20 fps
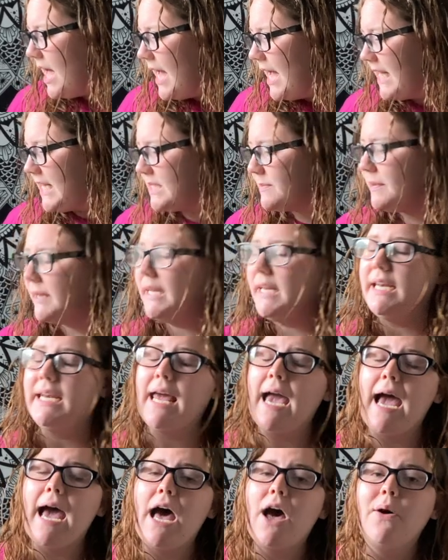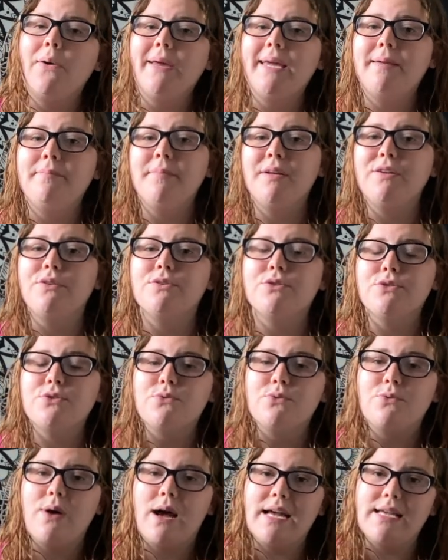explaining how in middle
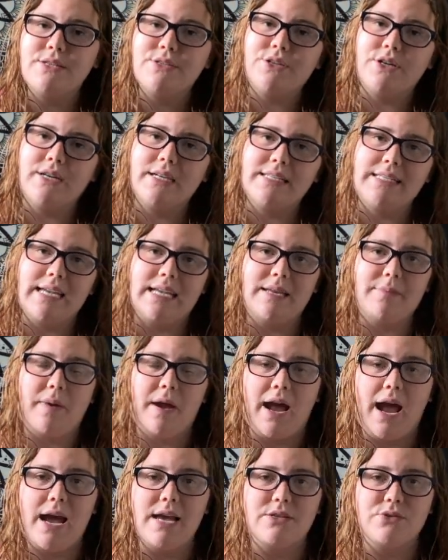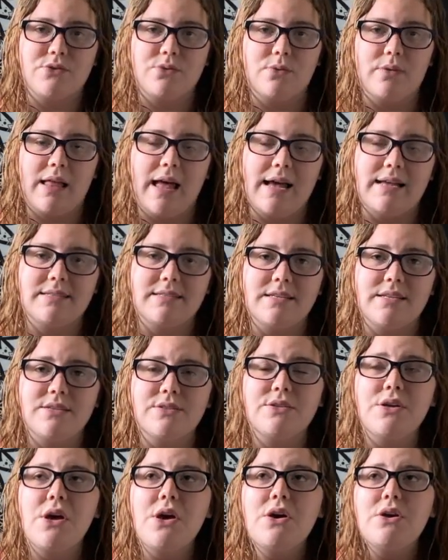school I started taking my high school
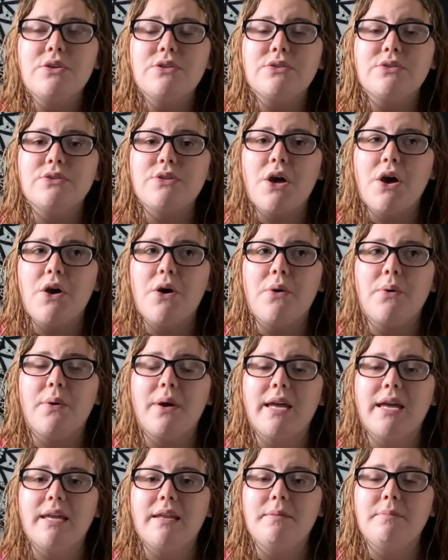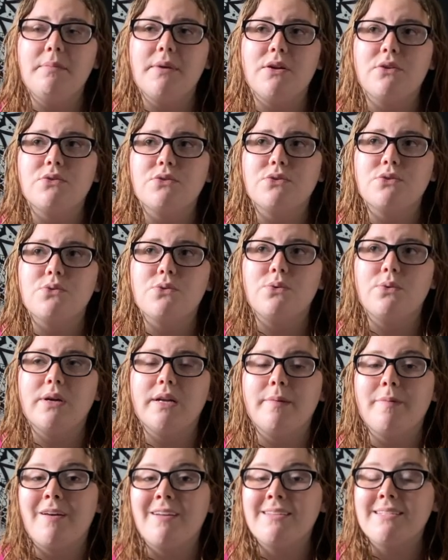classes. So in middle school, in
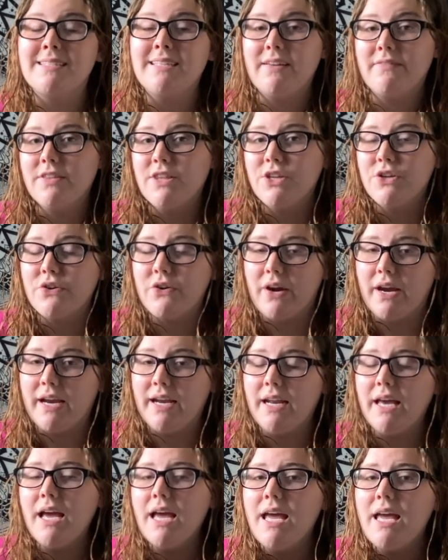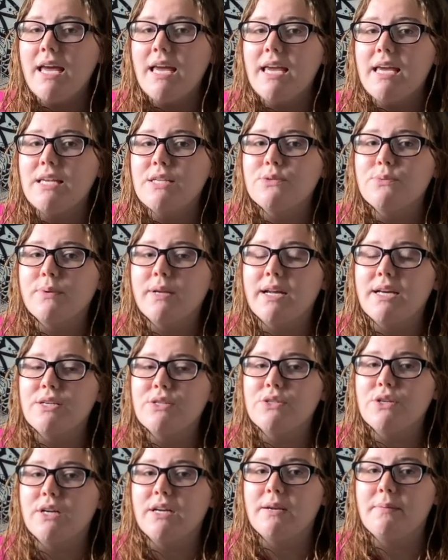about 7th grade, is when I
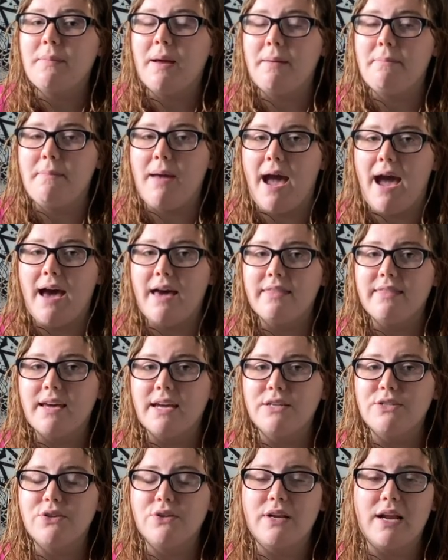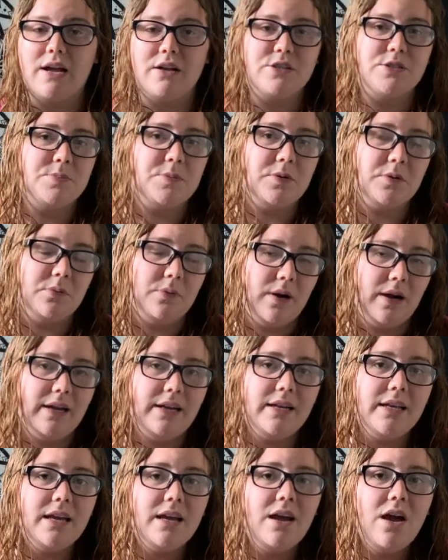started my math. I took Algebra
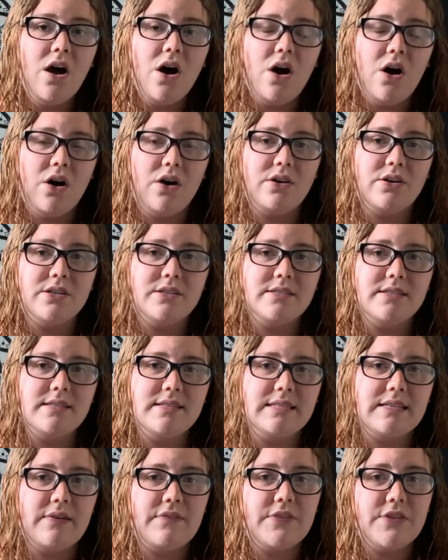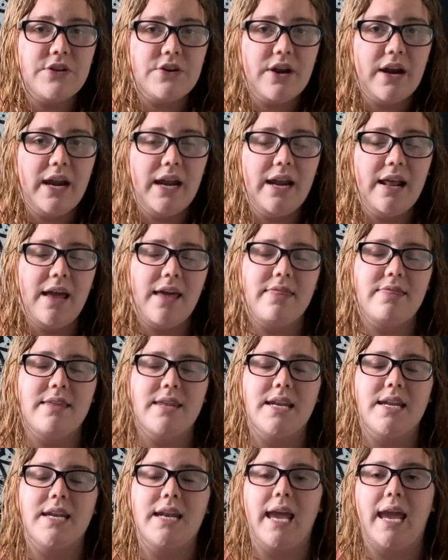1 honors in 7th grade, and then
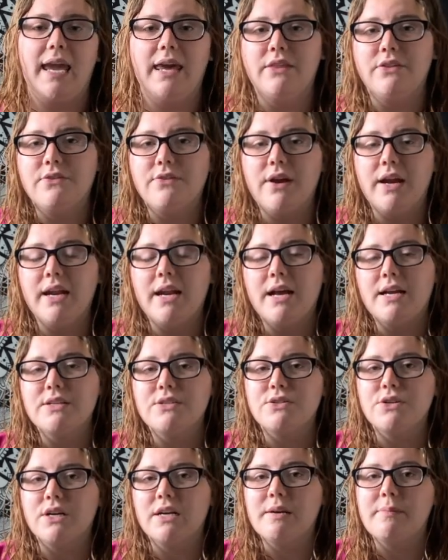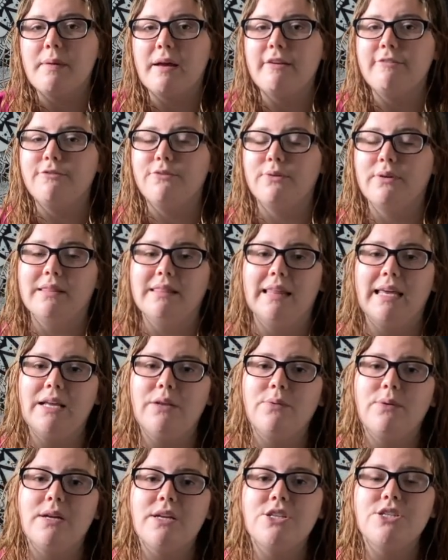in 8th grade I started my foreign
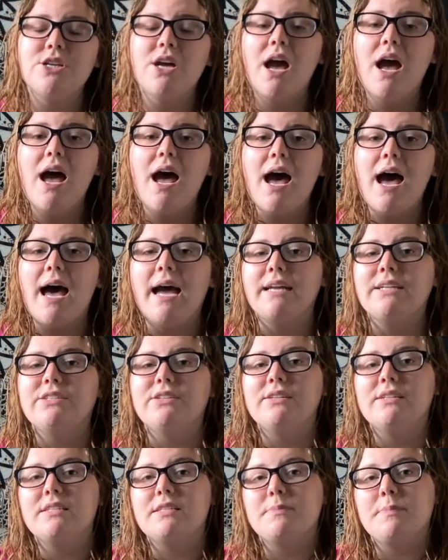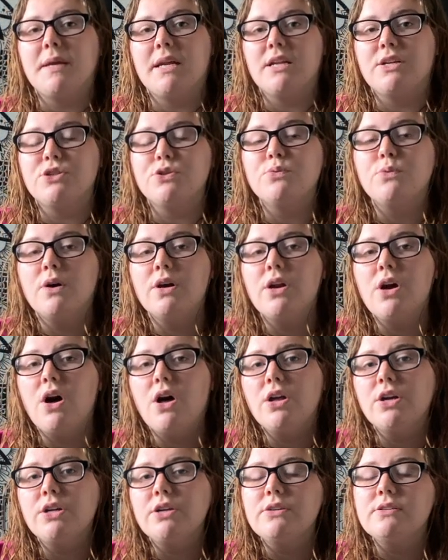language. I took Spanish 1
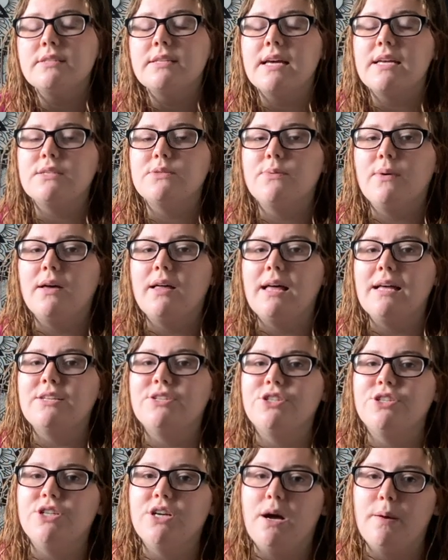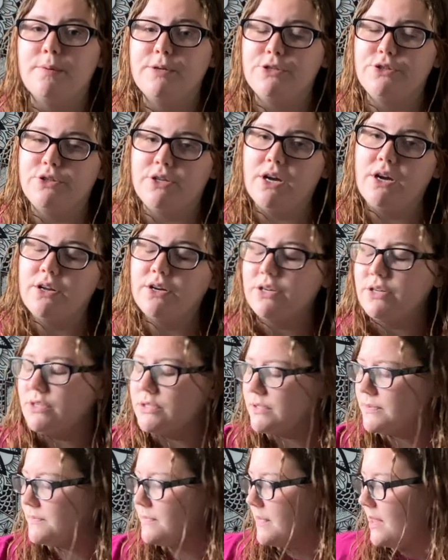honors as well as geometry
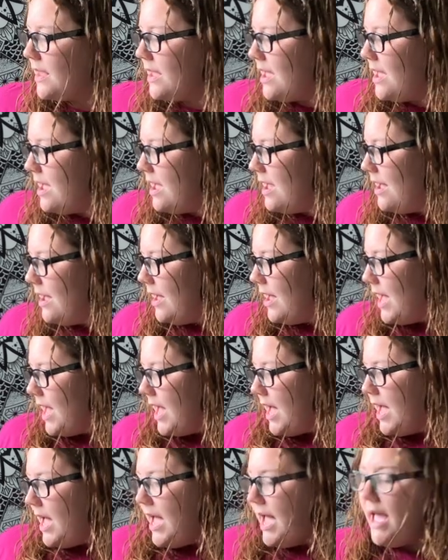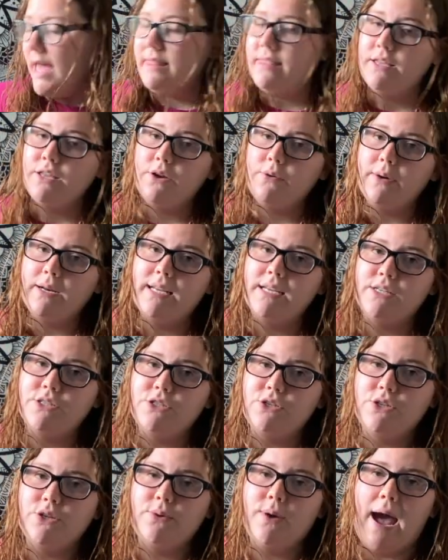honors. And then going
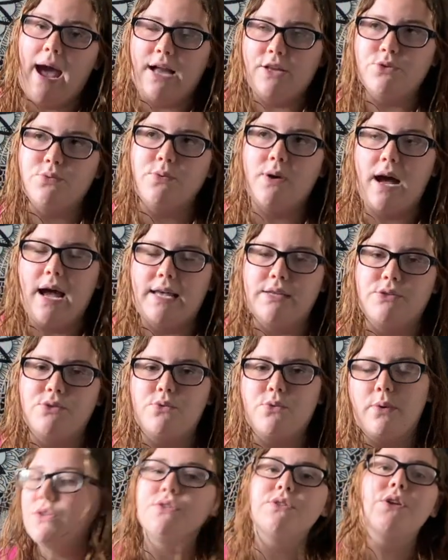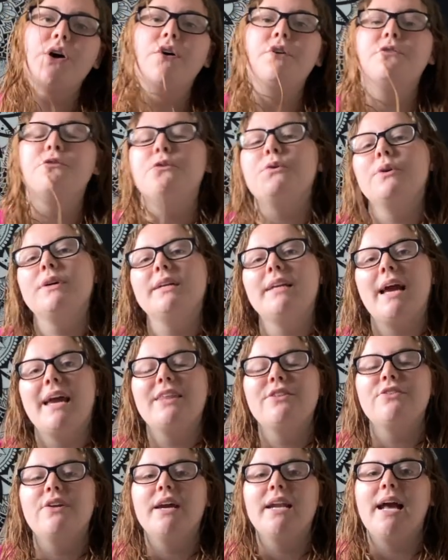into actual high school. So for
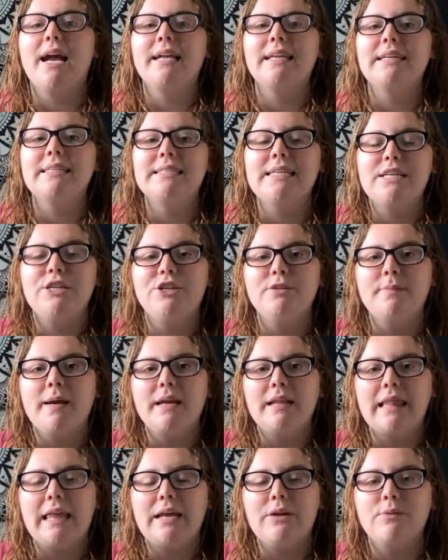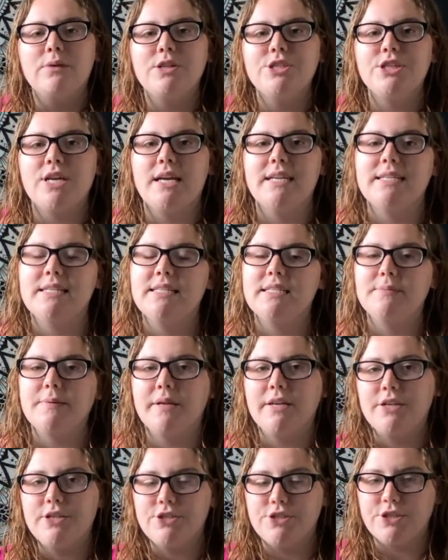9th grade, I continued my language and did
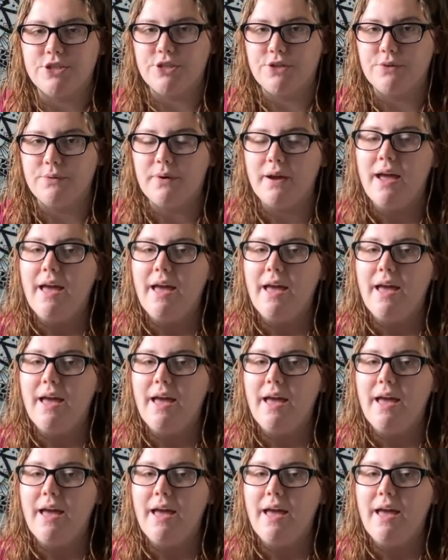Spanish 2,